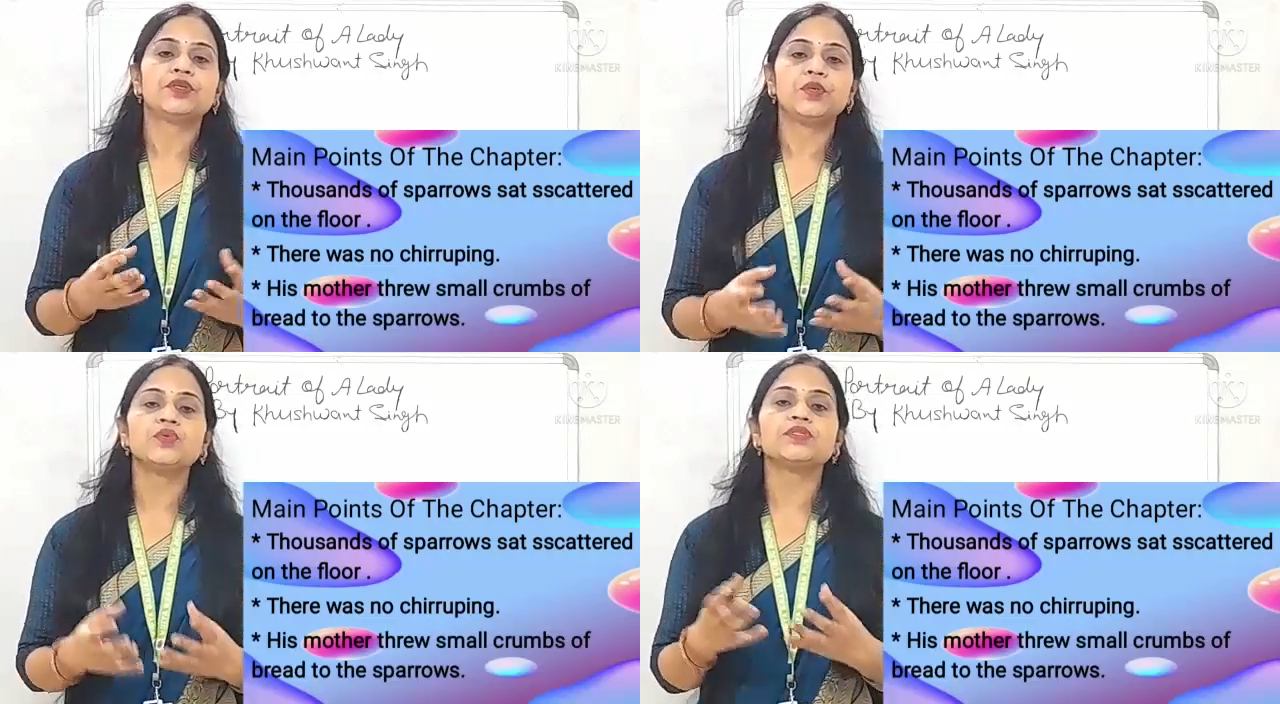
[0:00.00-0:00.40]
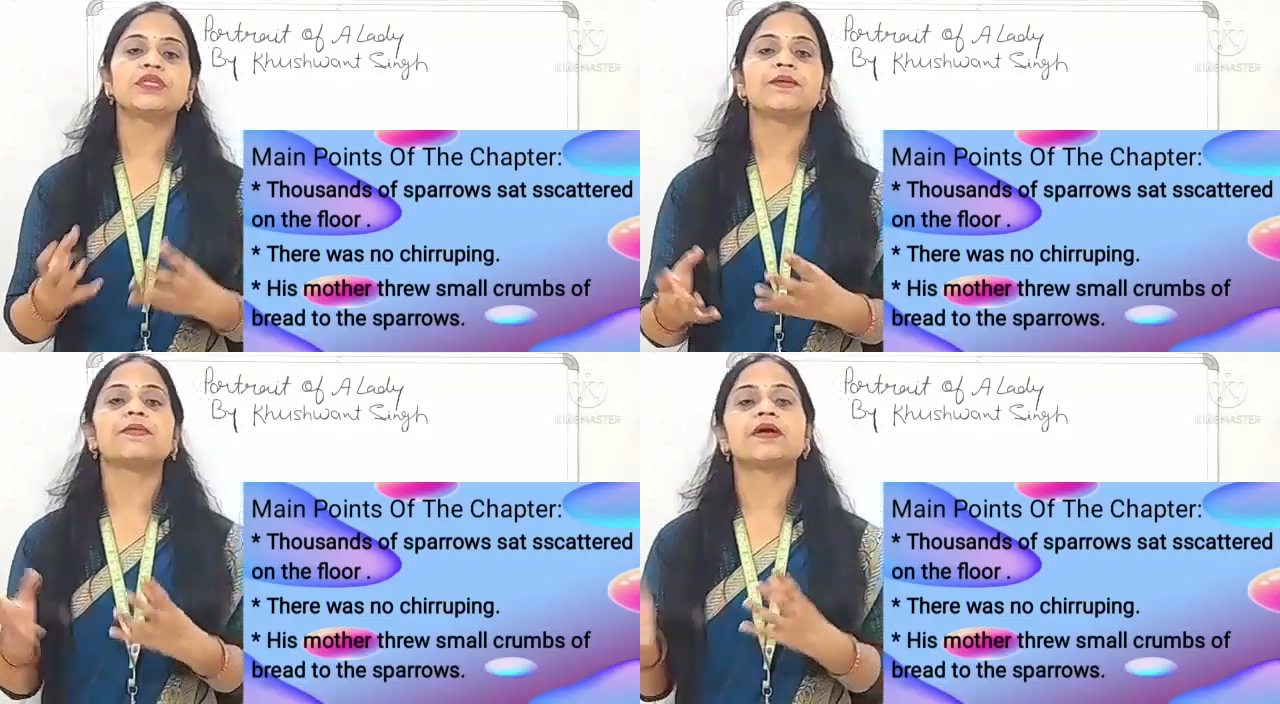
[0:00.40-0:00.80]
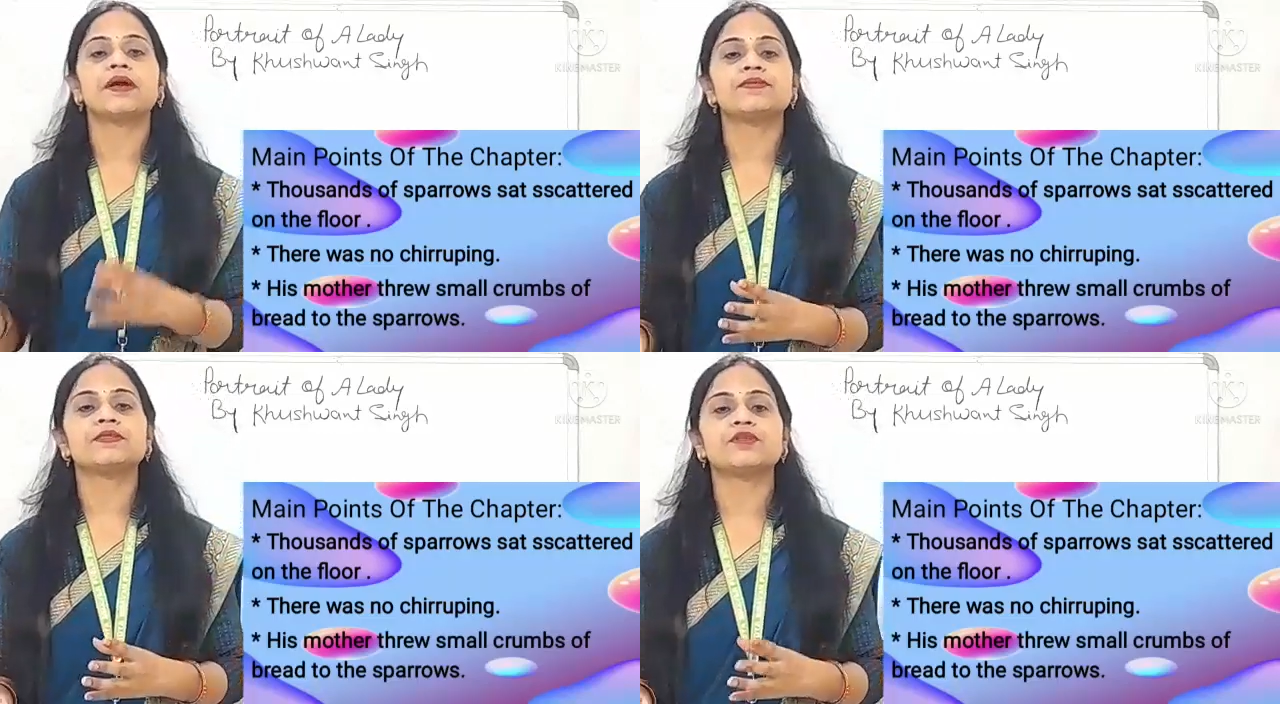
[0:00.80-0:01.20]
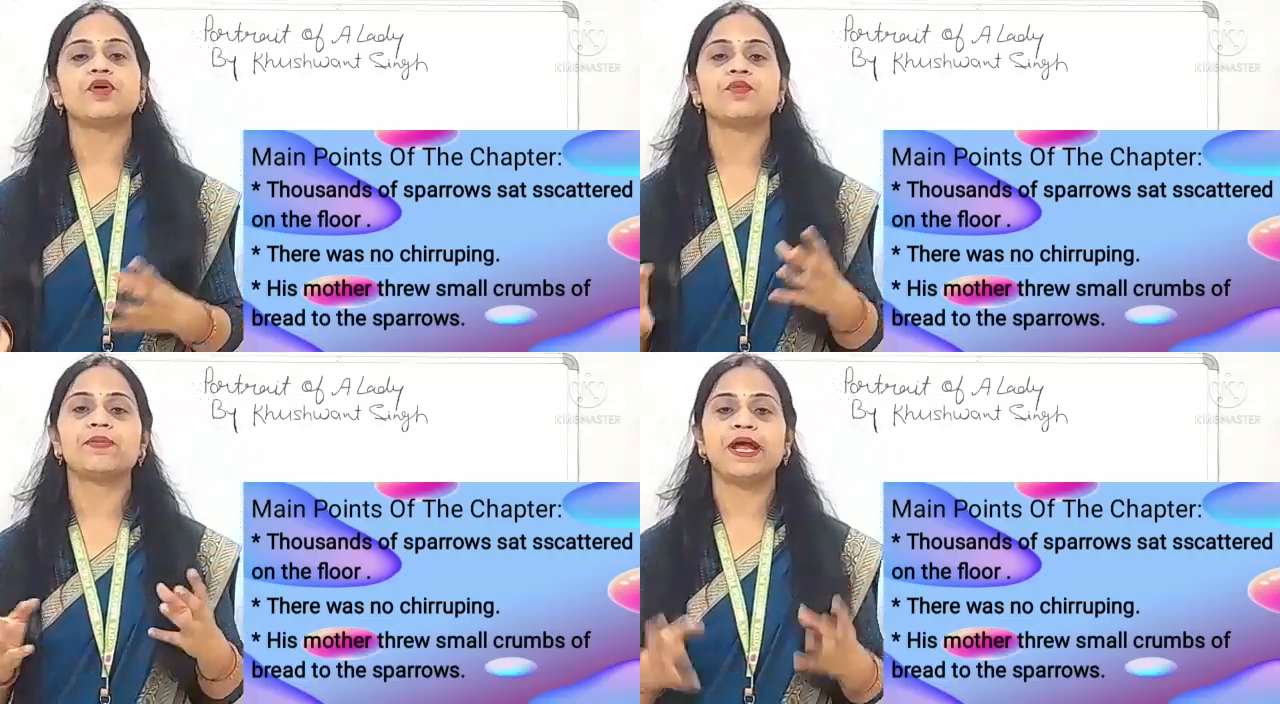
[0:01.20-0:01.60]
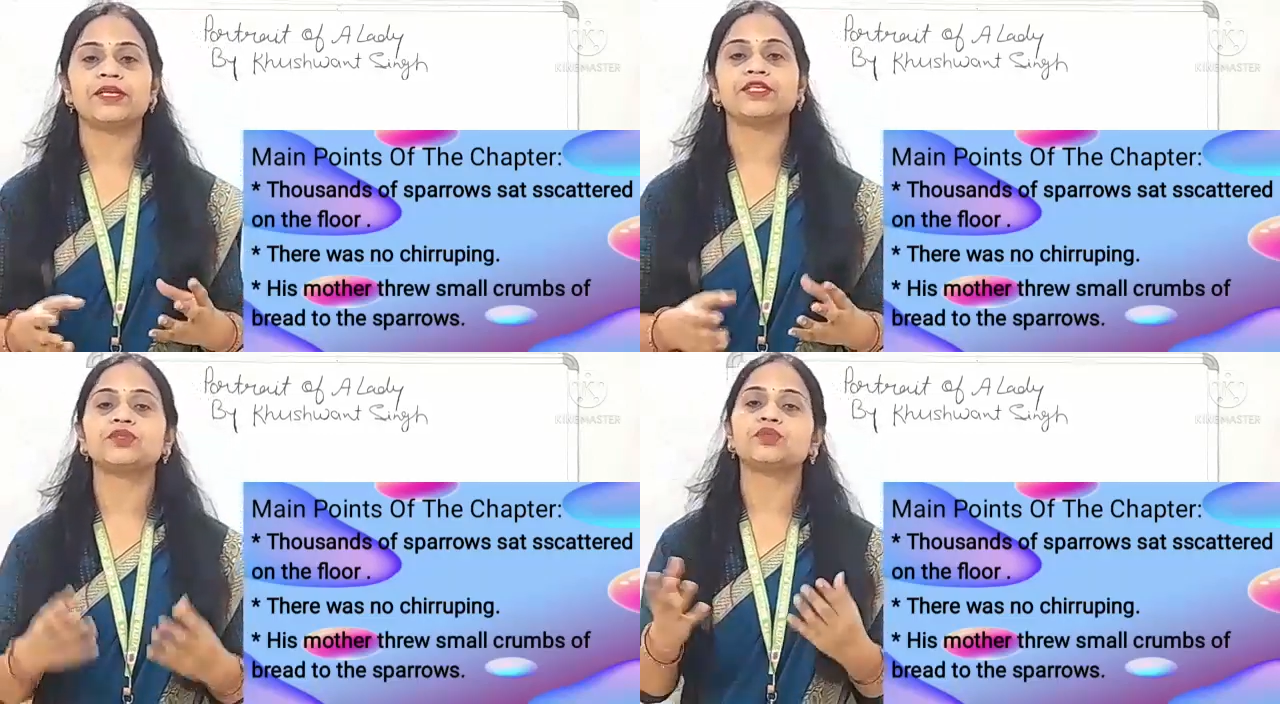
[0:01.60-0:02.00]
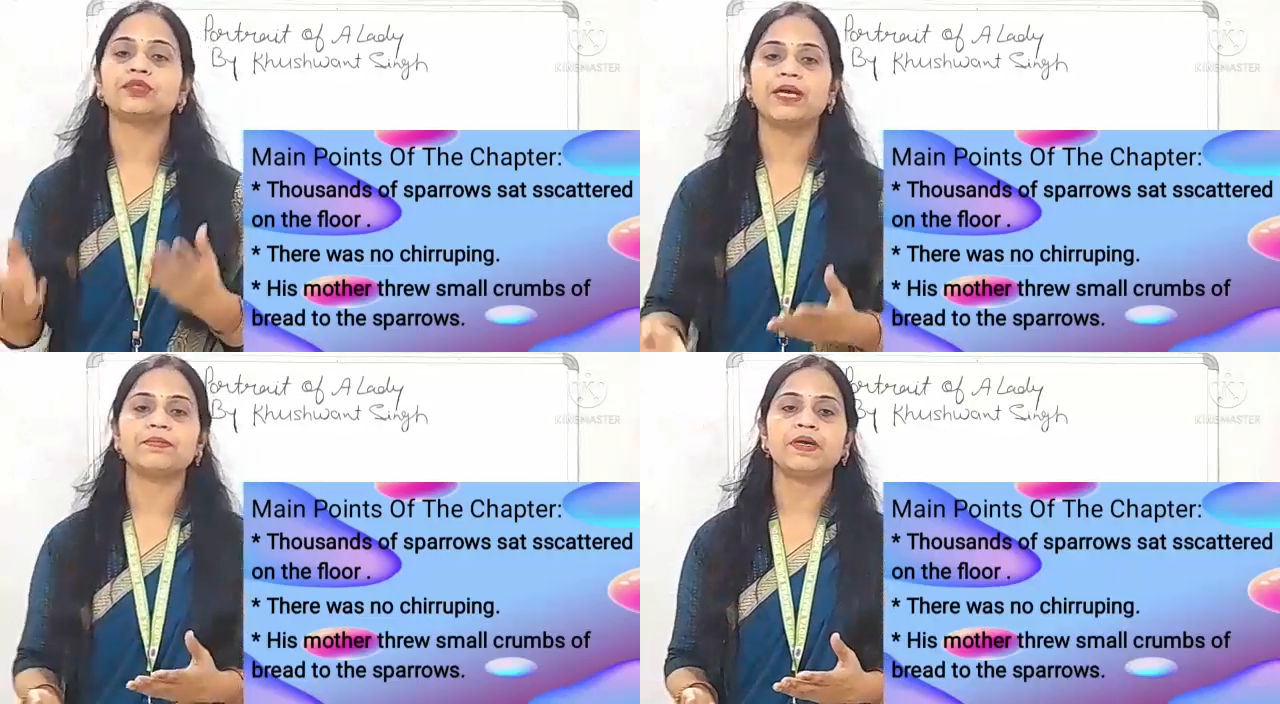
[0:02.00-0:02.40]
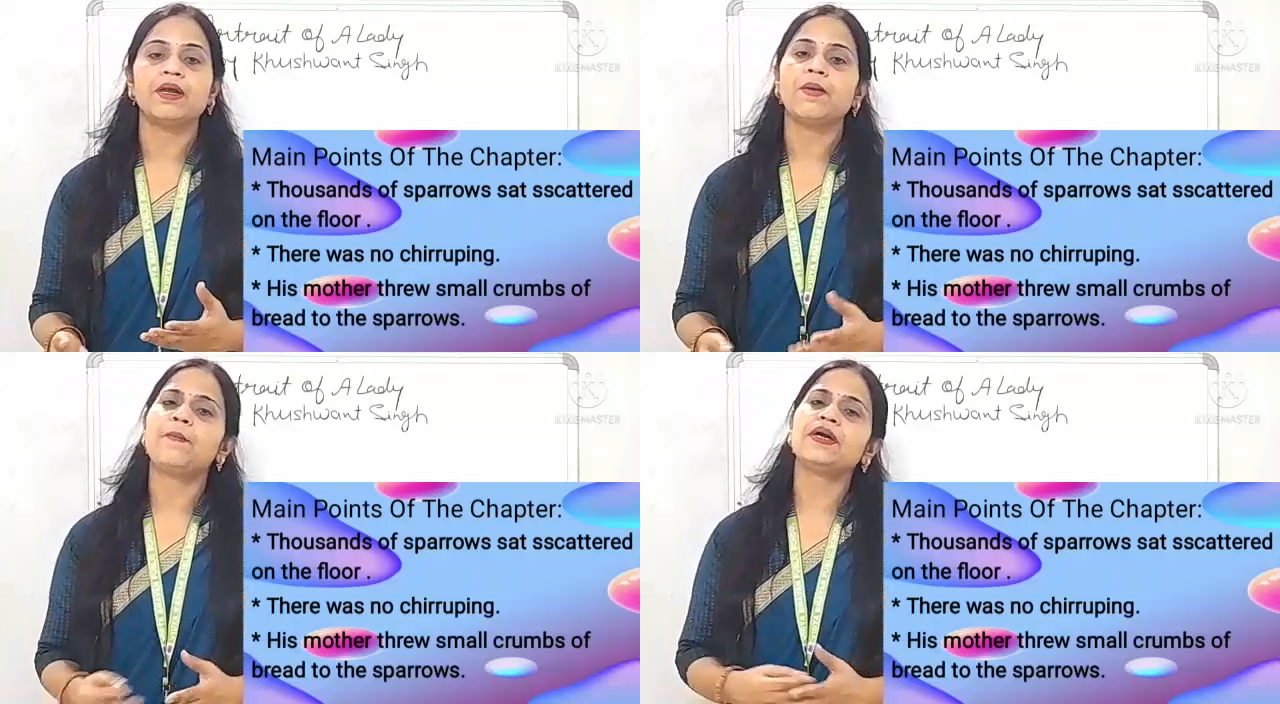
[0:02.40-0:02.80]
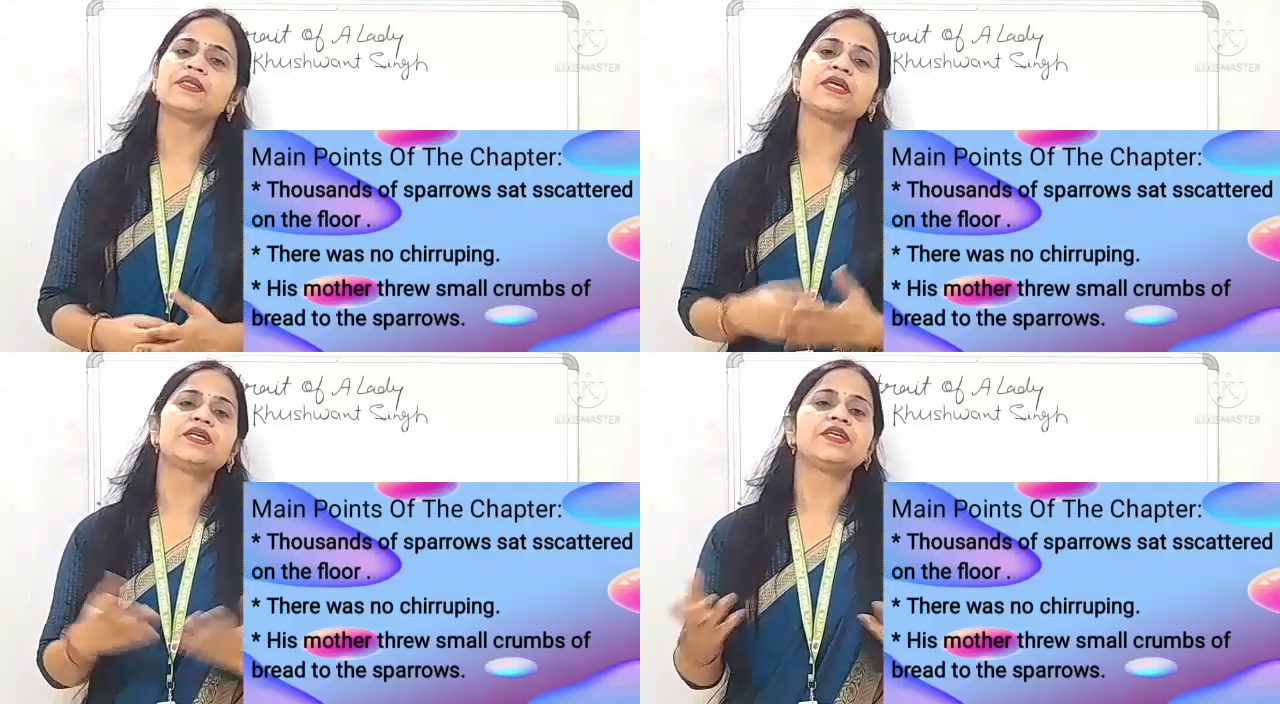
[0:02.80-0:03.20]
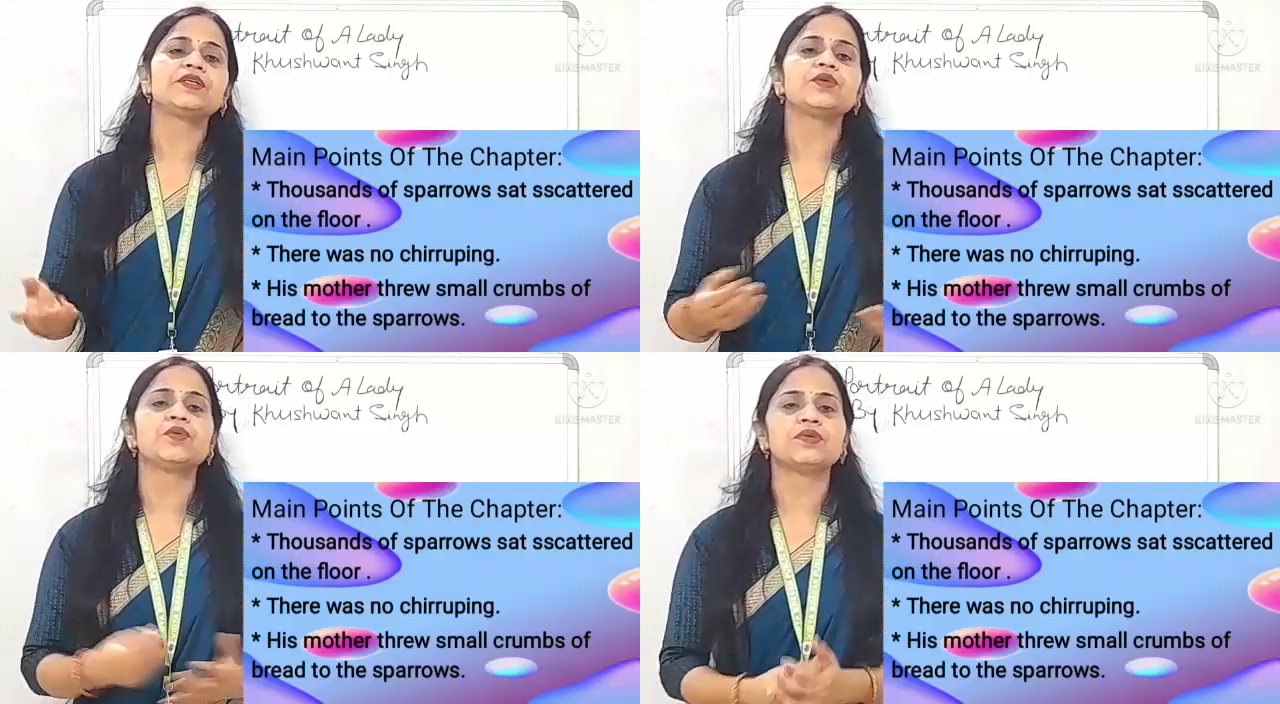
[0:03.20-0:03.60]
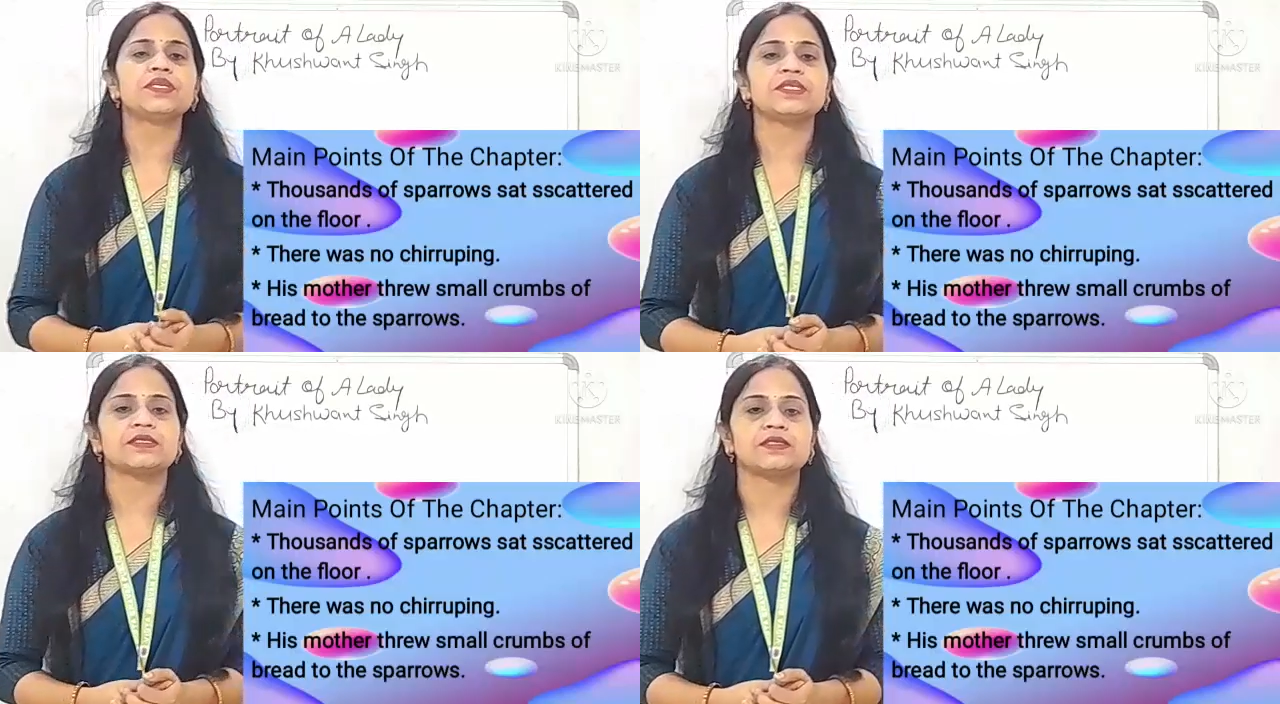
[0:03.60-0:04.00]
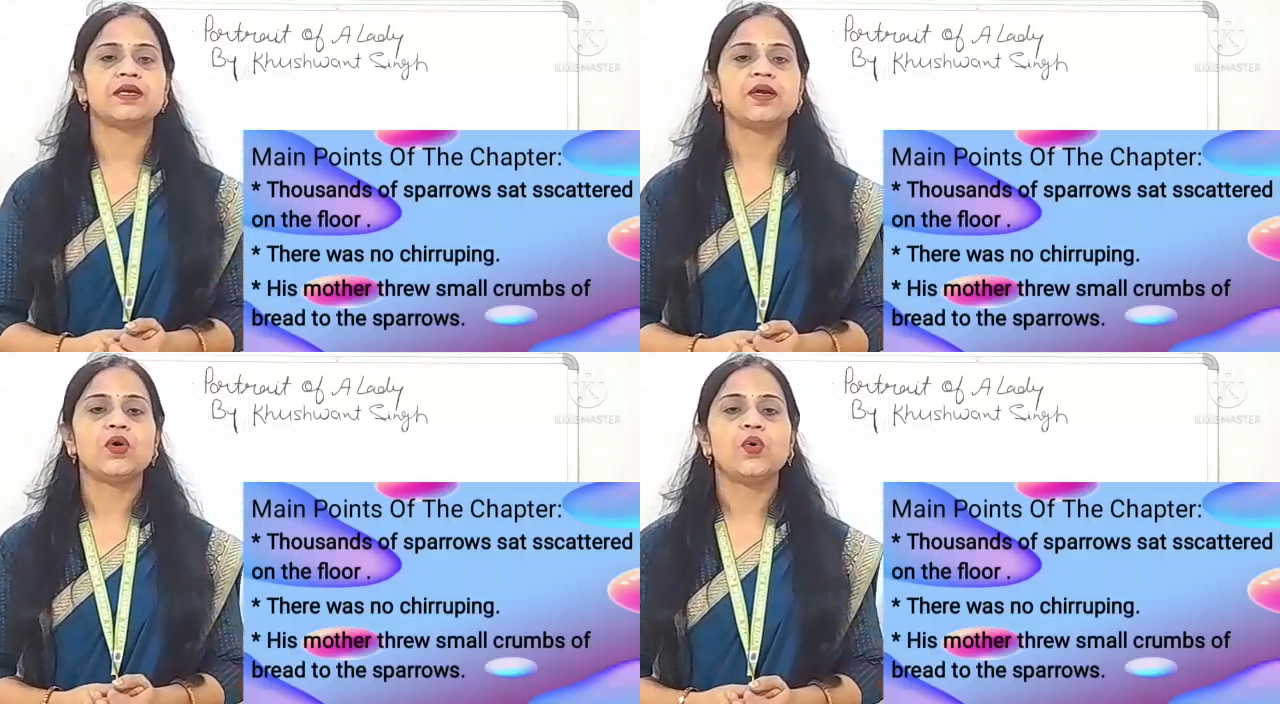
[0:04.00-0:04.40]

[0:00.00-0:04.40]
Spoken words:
threw some crumbs of bread to them, but they didn't notice.